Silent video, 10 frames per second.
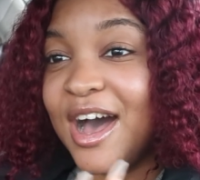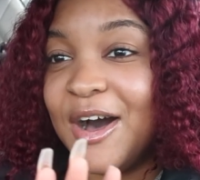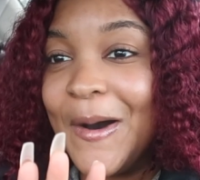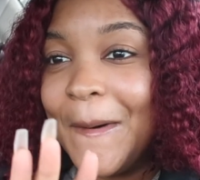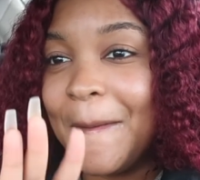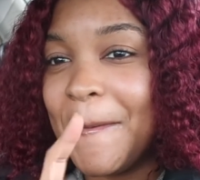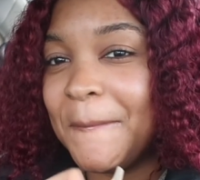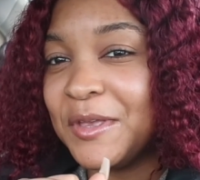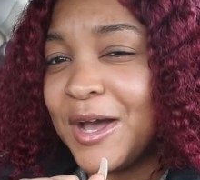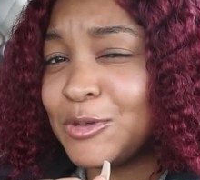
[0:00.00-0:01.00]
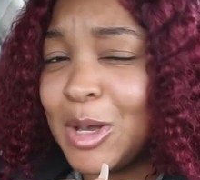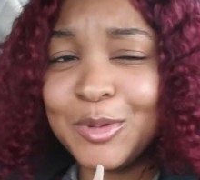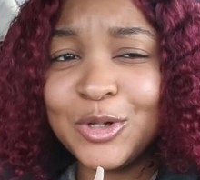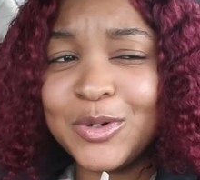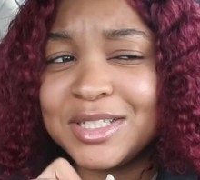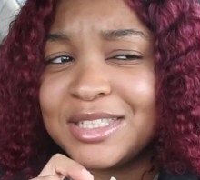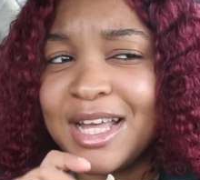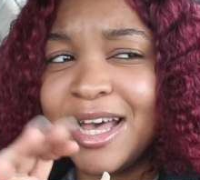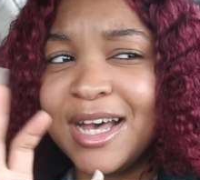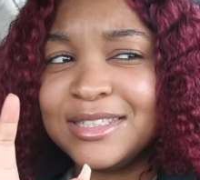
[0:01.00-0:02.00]
um you guys probably noticed
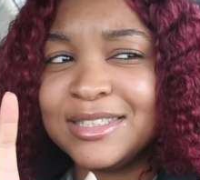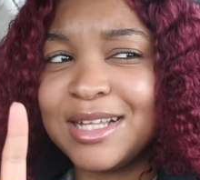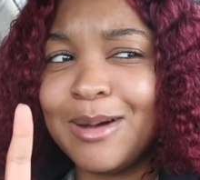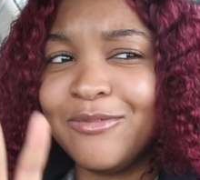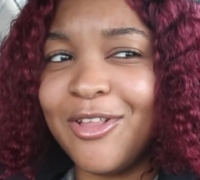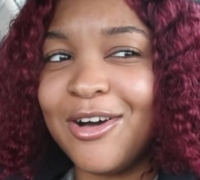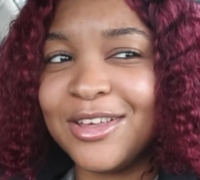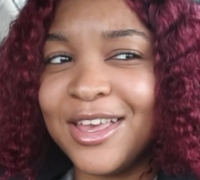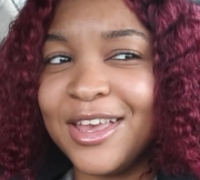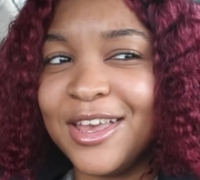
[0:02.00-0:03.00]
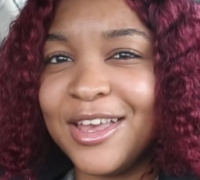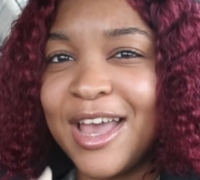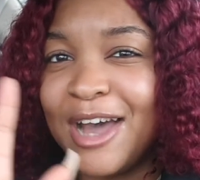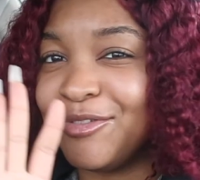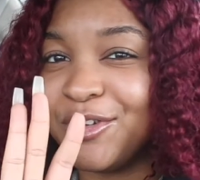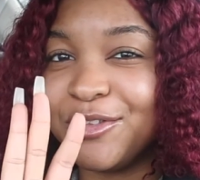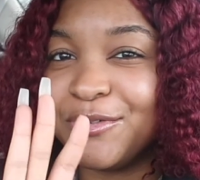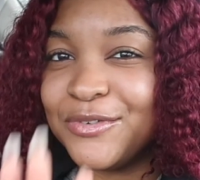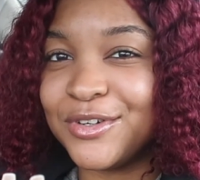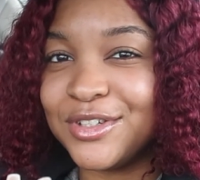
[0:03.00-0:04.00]
that i stopped vlogging after the
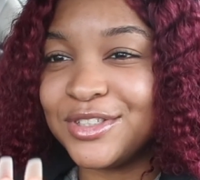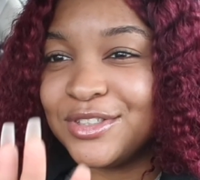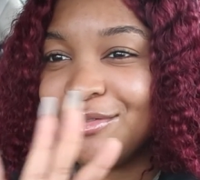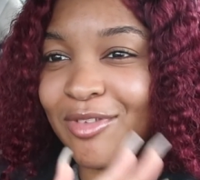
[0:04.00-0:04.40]
first